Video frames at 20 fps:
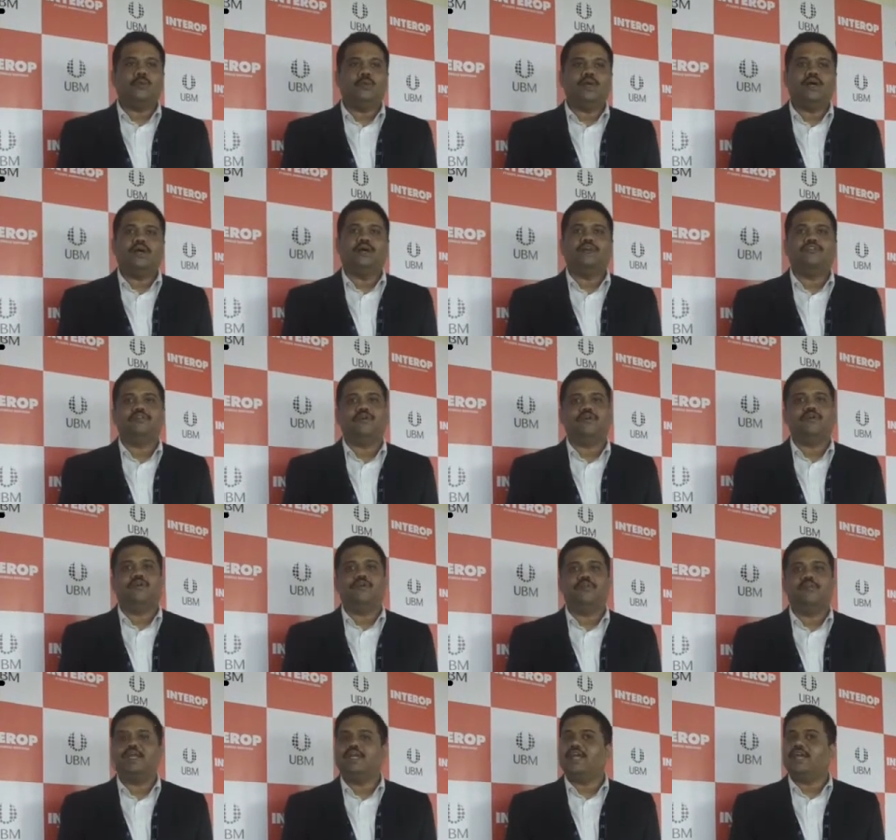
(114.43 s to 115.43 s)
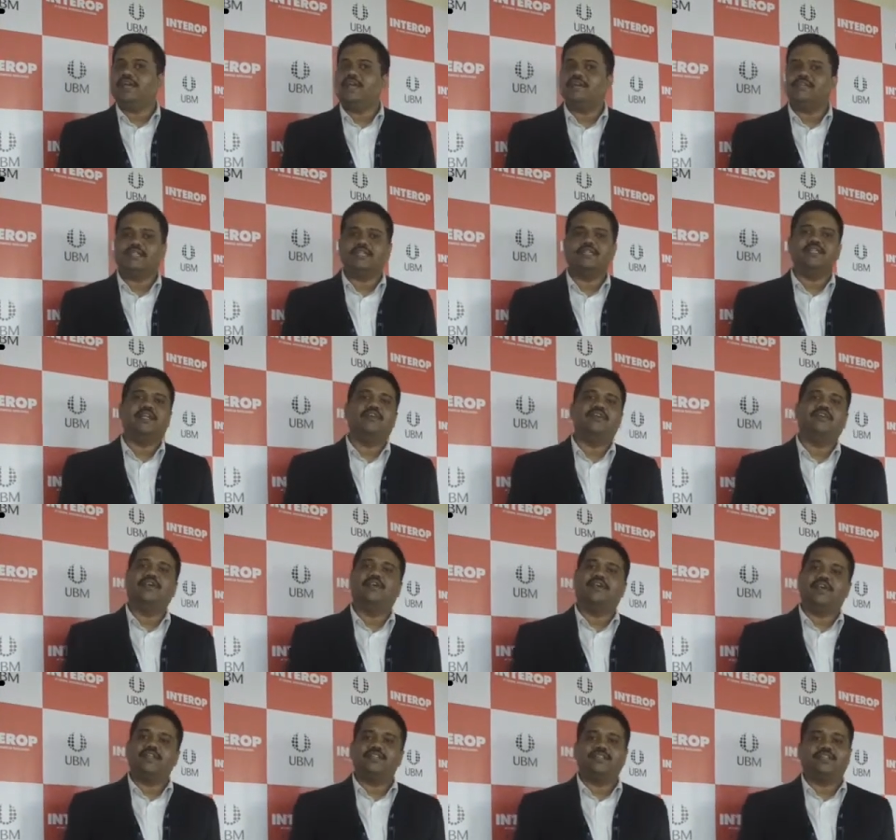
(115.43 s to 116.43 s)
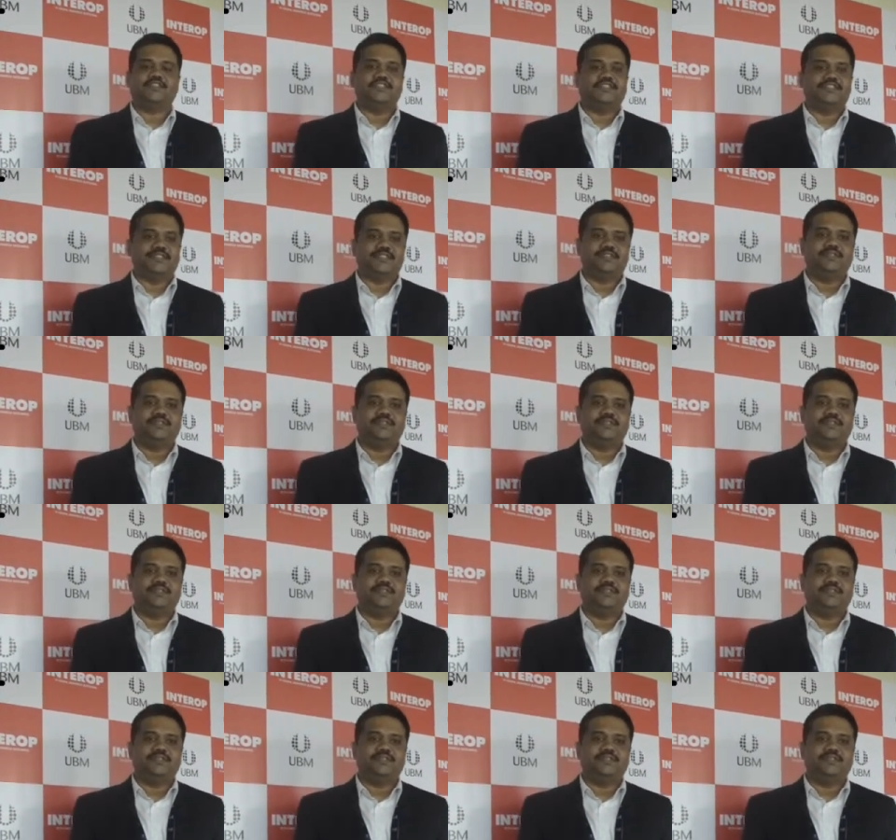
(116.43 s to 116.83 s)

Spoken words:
for making such an event great success.